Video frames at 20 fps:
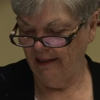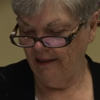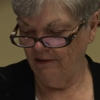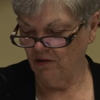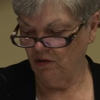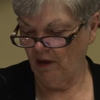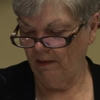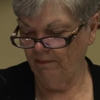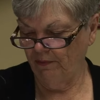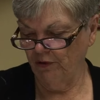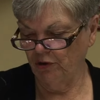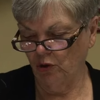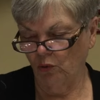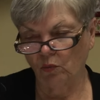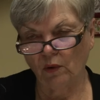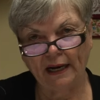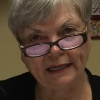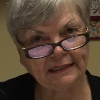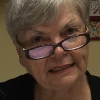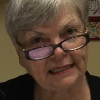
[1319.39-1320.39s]
So I put the
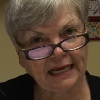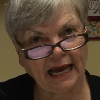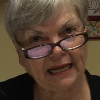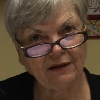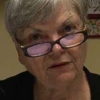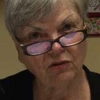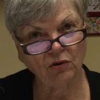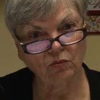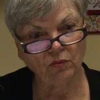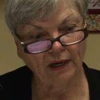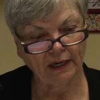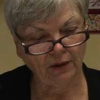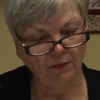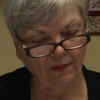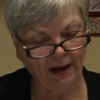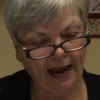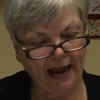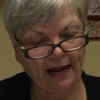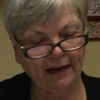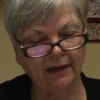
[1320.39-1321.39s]
right side of the
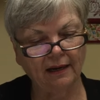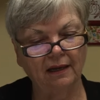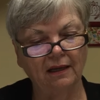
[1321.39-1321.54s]
rickrack